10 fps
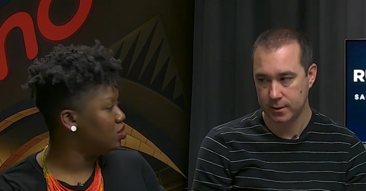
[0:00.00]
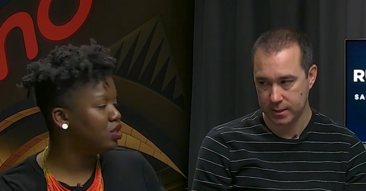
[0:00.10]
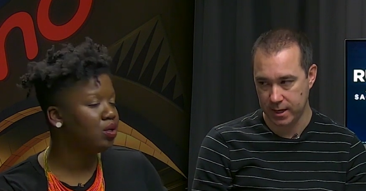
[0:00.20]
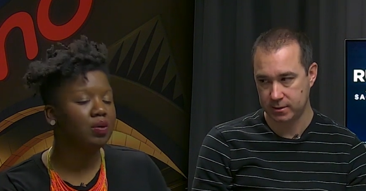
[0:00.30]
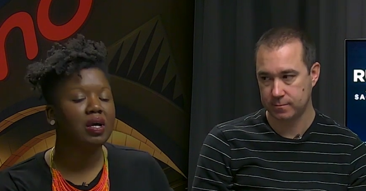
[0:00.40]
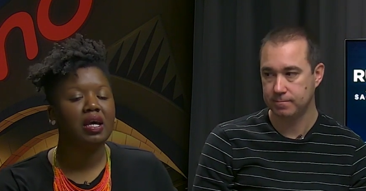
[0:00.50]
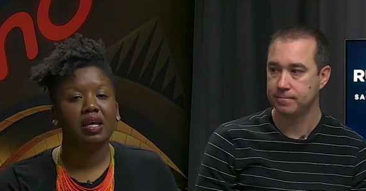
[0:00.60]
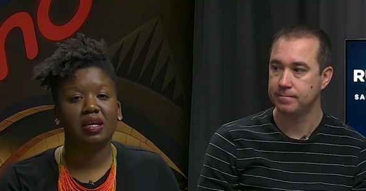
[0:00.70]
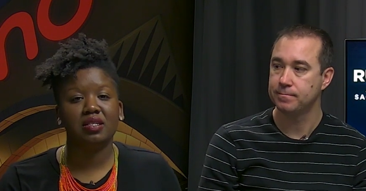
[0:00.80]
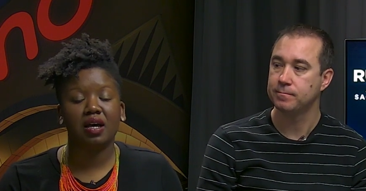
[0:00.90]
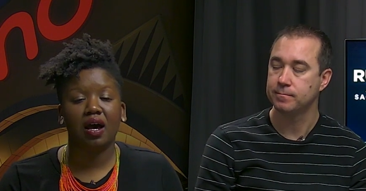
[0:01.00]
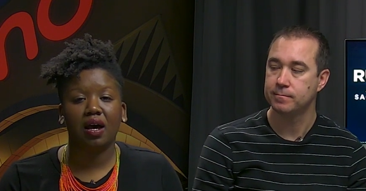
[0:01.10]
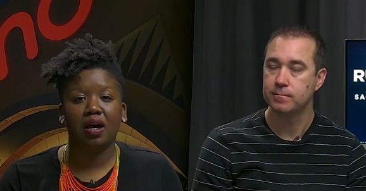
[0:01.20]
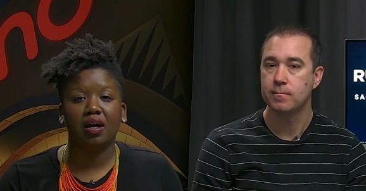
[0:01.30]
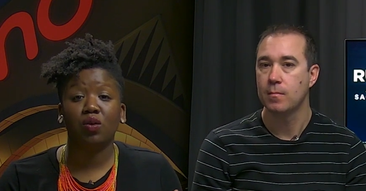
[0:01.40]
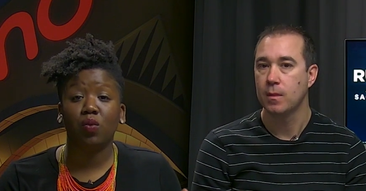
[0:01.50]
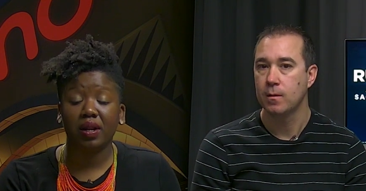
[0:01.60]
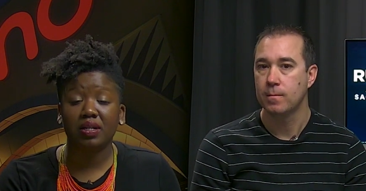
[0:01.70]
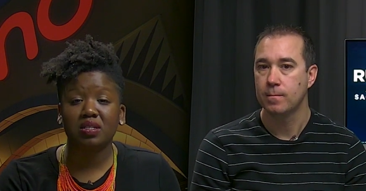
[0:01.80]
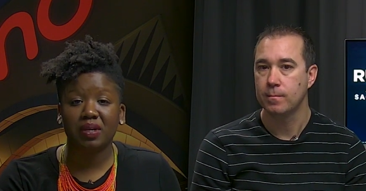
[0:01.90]
Speaker 1: he wanted to do. Yes. He's
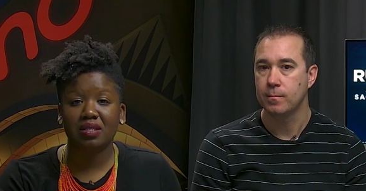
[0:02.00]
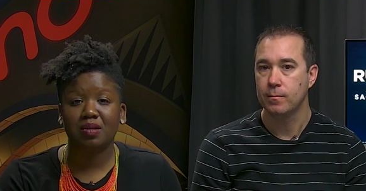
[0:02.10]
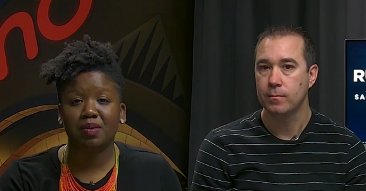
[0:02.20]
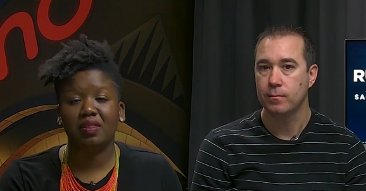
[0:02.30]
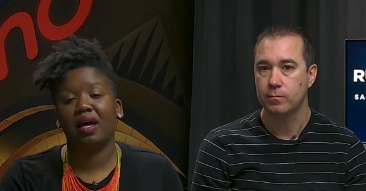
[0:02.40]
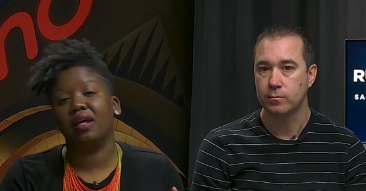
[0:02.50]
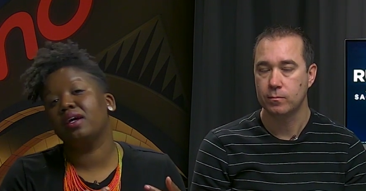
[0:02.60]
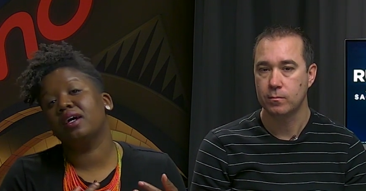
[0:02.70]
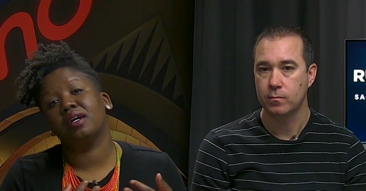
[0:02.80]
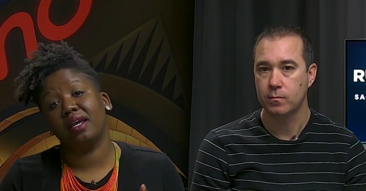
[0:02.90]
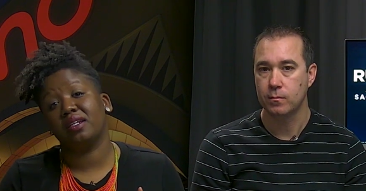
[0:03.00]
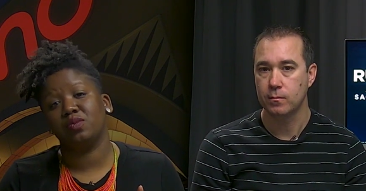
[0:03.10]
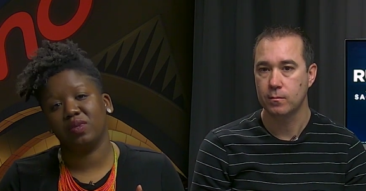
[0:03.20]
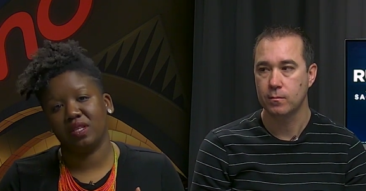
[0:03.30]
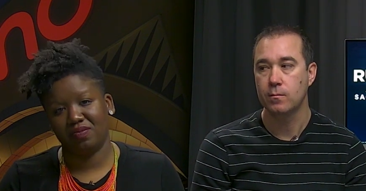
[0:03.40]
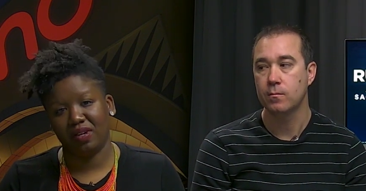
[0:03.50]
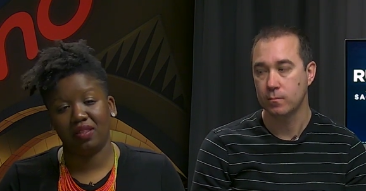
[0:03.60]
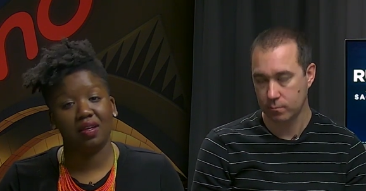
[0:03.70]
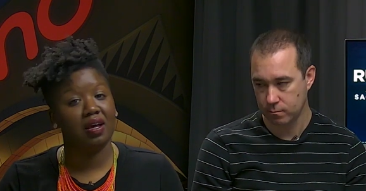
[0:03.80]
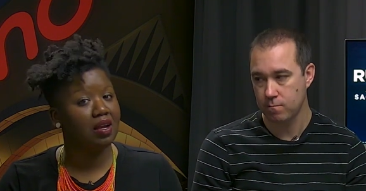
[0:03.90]
uh, he wanted to be in something that connected
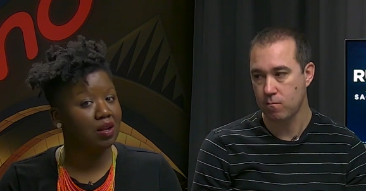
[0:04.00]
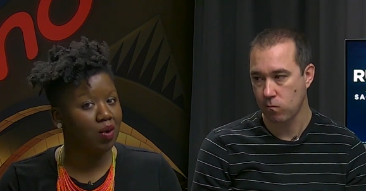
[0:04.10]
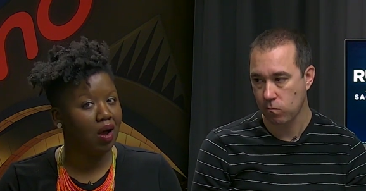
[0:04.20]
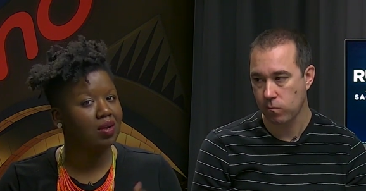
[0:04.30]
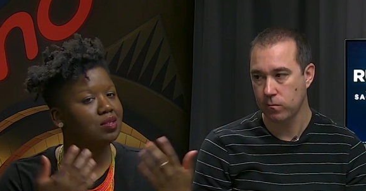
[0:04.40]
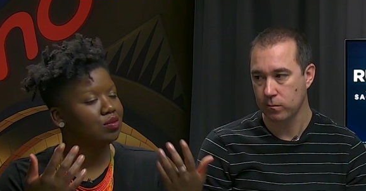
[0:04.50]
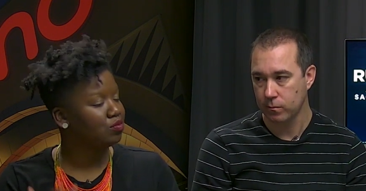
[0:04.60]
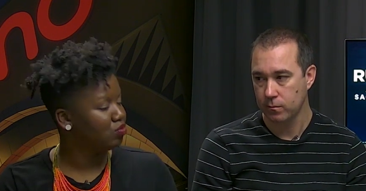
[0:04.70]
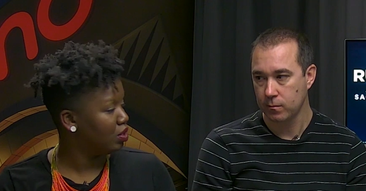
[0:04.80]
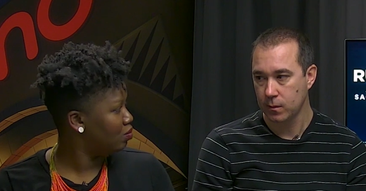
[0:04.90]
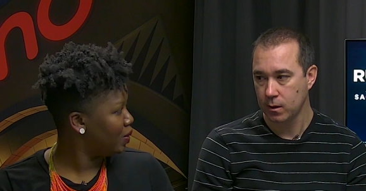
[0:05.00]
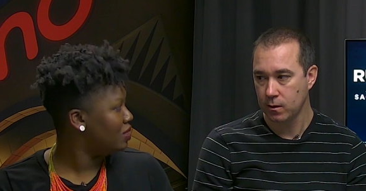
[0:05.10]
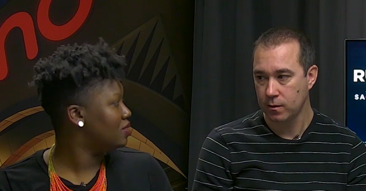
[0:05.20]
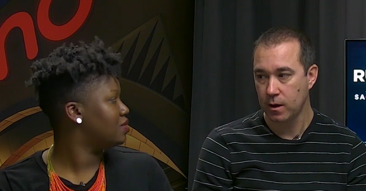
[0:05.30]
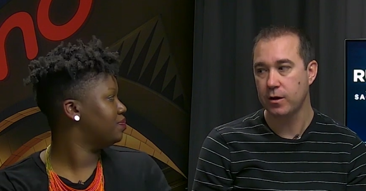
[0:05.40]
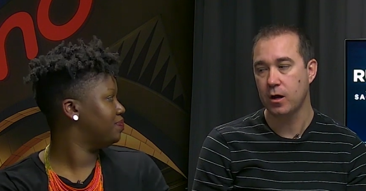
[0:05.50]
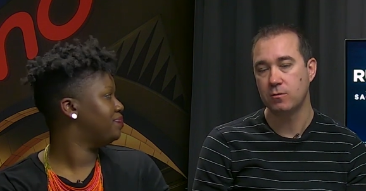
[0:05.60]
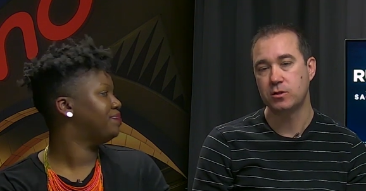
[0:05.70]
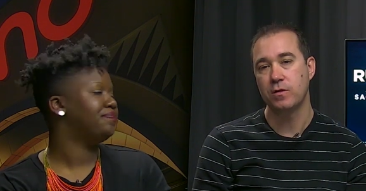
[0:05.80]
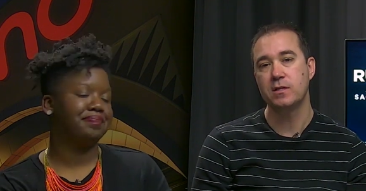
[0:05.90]
with his faith, and in walks Run the
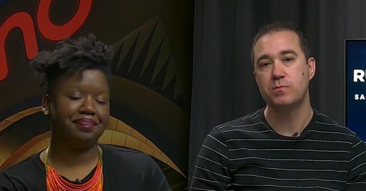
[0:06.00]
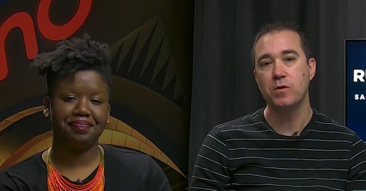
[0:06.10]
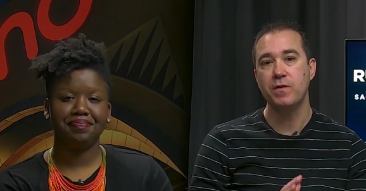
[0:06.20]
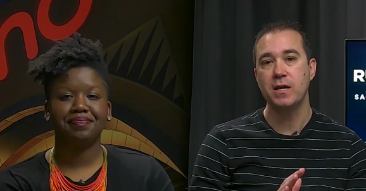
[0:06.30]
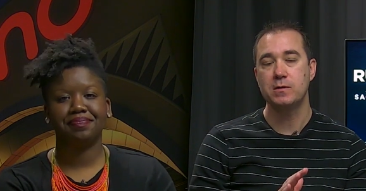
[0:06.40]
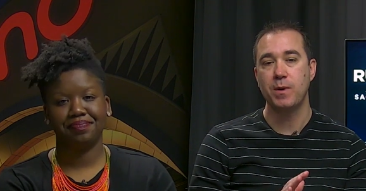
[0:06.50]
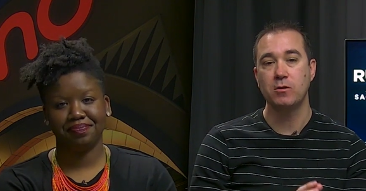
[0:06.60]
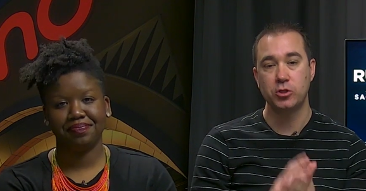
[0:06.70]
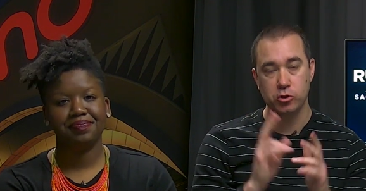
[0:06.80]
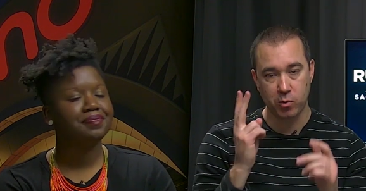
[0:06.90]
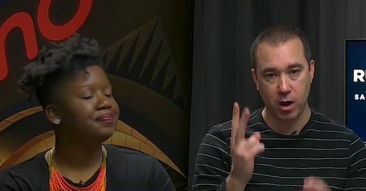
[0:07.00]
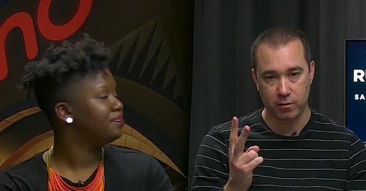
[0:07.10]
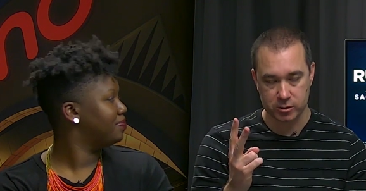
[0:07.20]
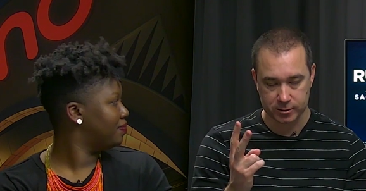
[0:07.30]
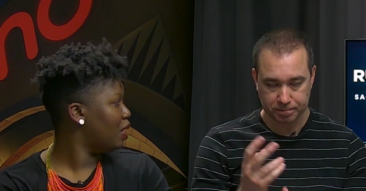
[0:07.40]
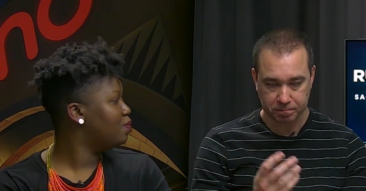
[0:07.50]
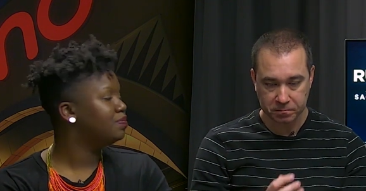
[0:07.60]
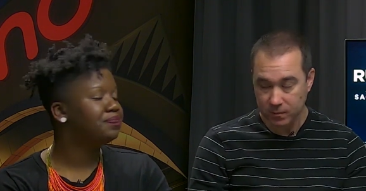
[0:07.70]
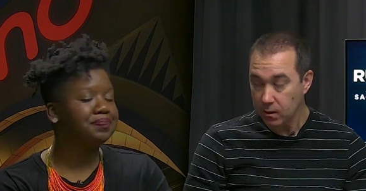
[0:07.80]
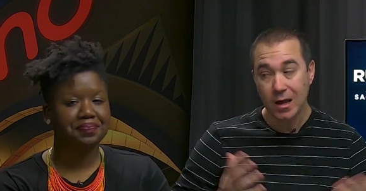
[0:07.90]
Race.
Speaker 2: There you go. So this movie is about two
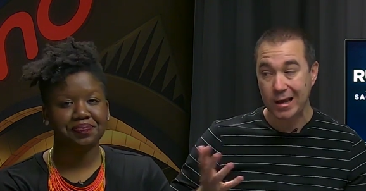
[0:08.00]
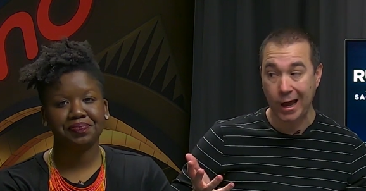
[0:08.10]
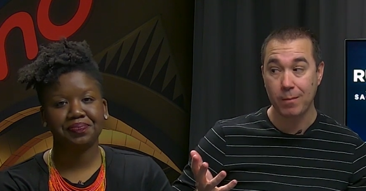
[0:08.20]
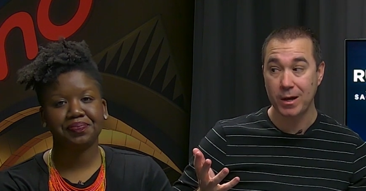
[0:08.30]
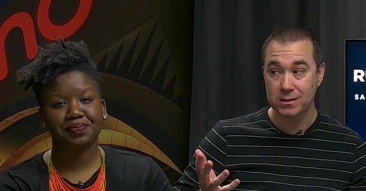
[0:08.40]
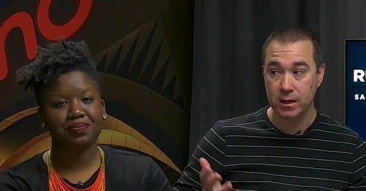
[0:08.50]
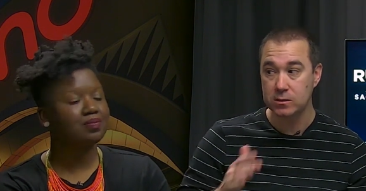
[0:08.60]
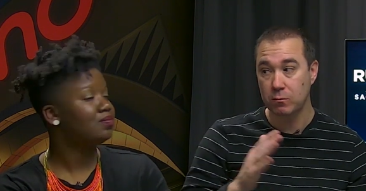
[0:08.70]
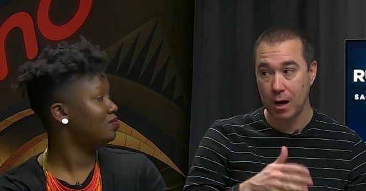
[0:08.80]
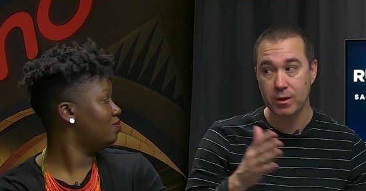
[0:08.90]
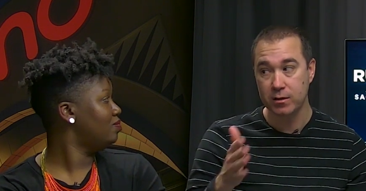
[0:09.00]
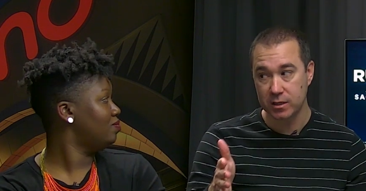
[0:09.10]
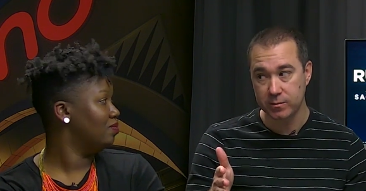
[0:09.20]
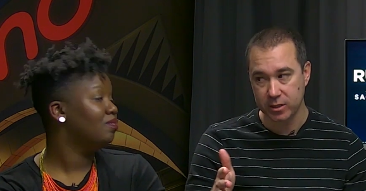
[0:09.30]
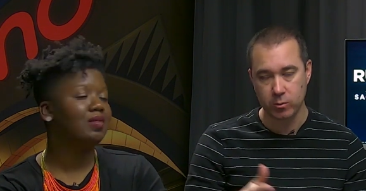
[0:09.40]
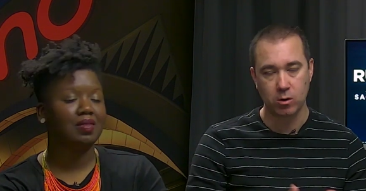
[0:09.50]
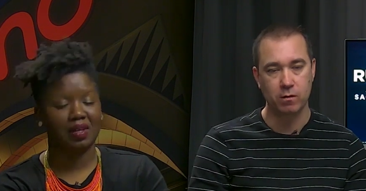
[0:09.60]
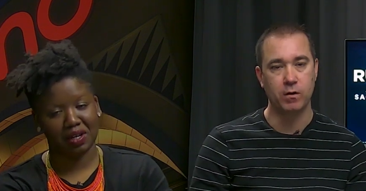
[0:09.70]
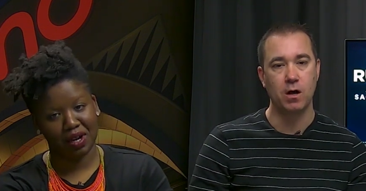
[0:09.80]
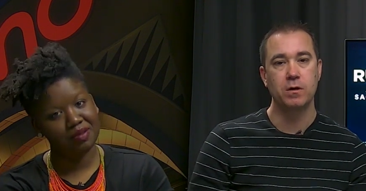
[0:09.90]
brothers. Yep kind of makes sense. Robbie and
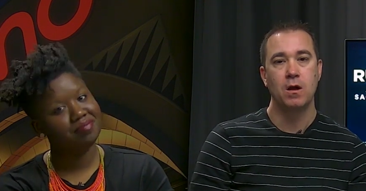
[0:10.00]
Tim Tebow